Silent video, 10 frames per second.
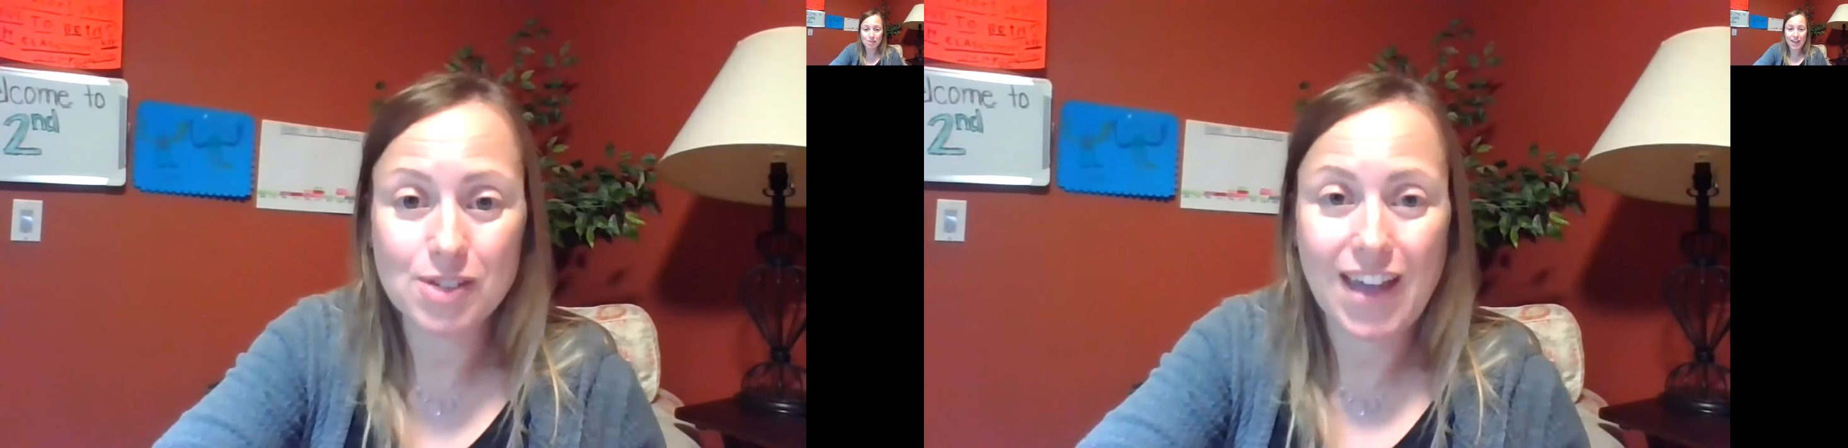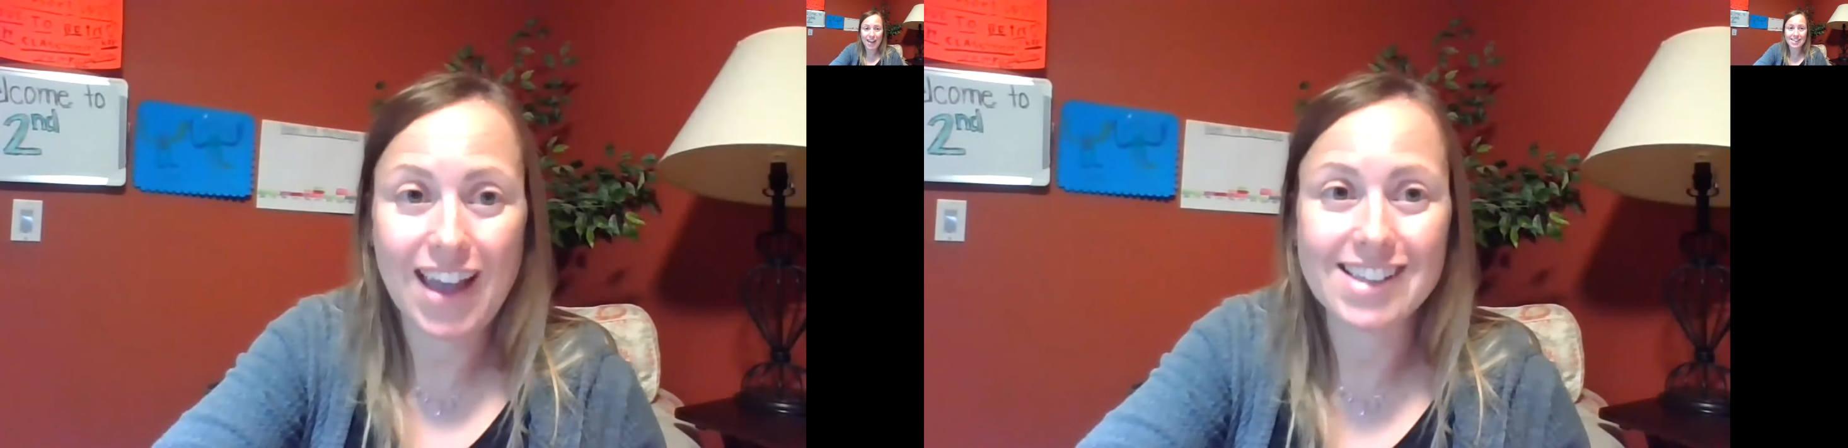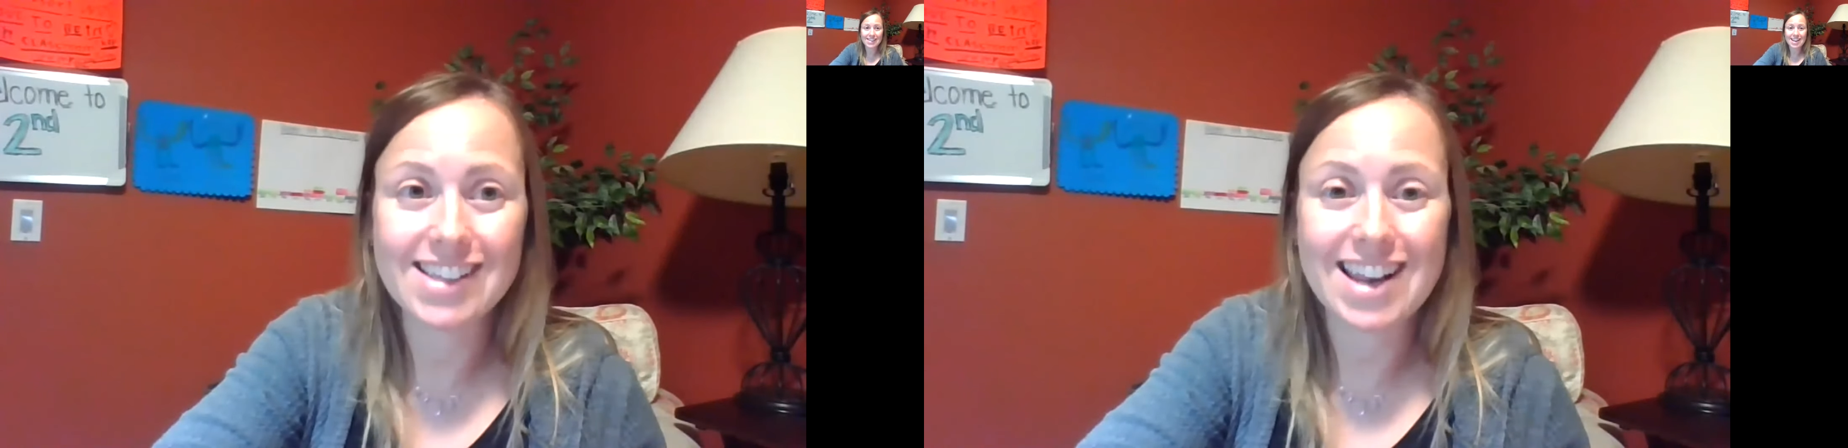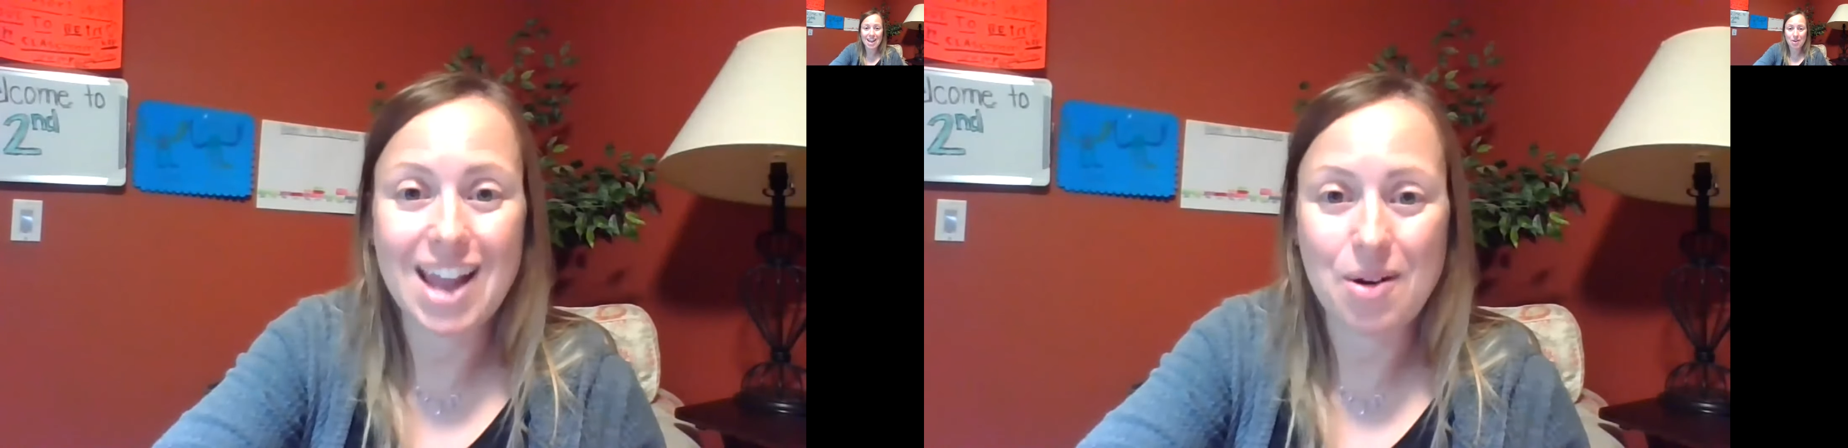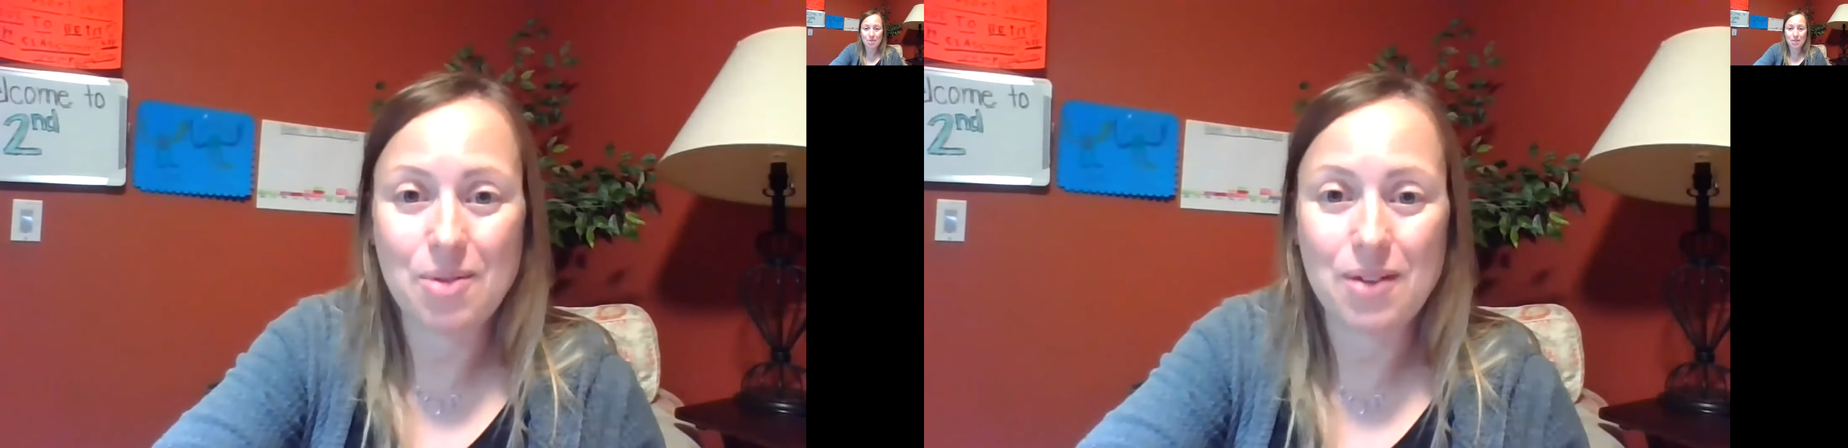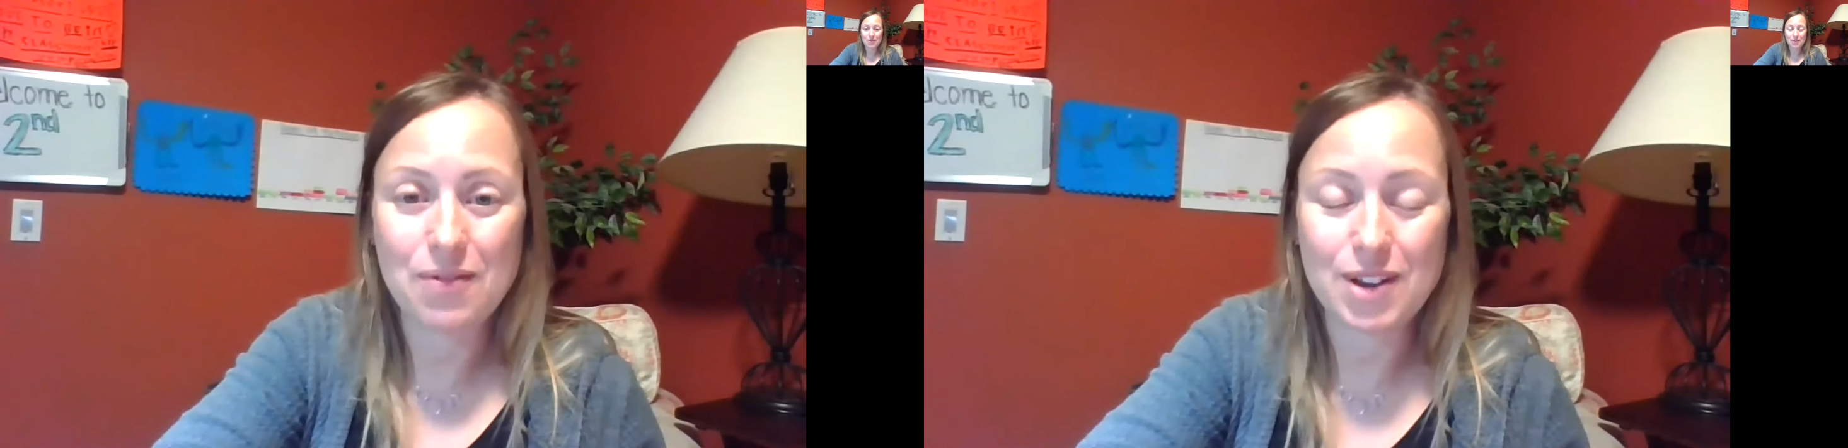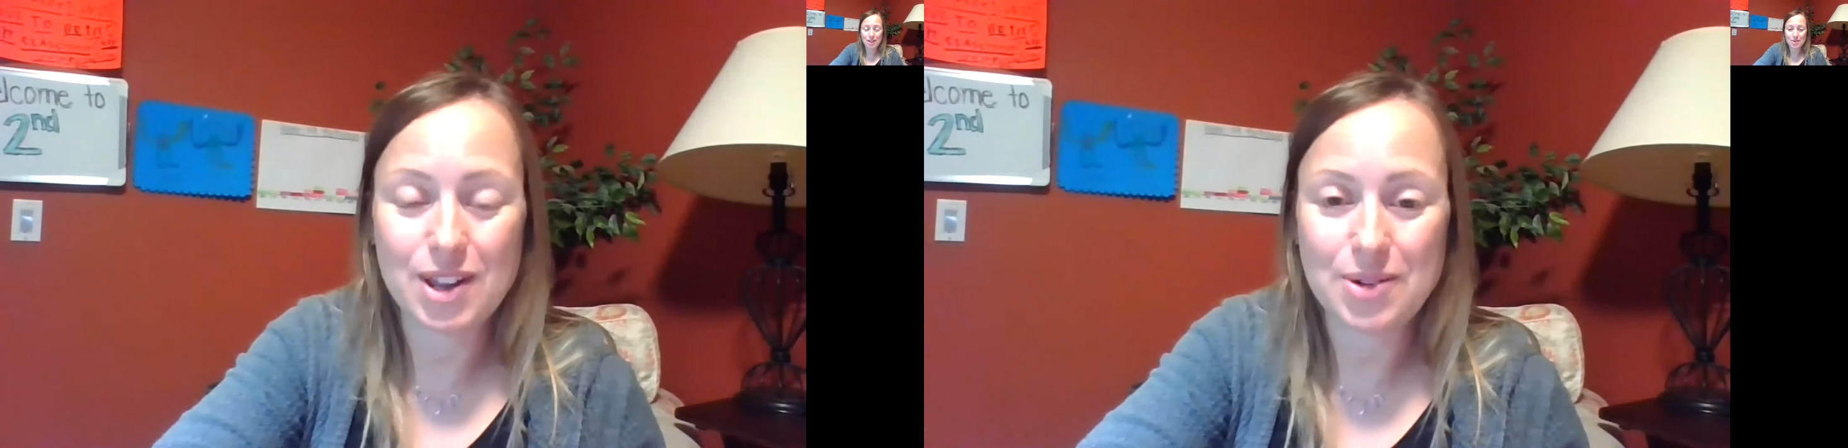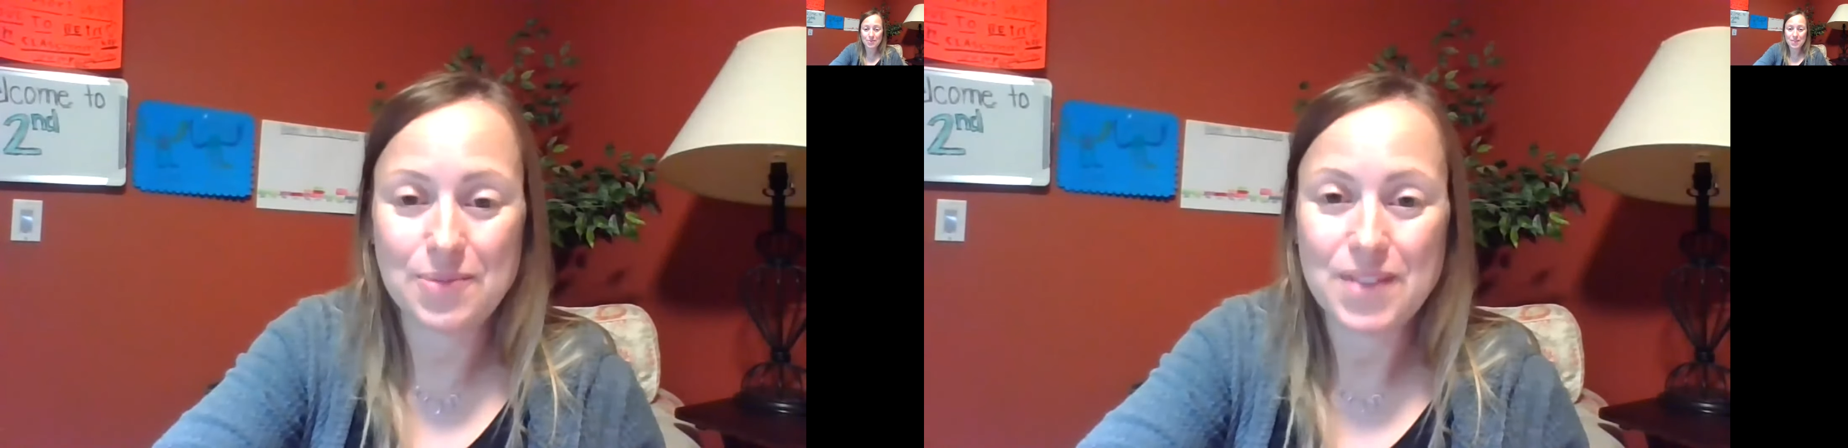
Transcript: facts and how it went for you.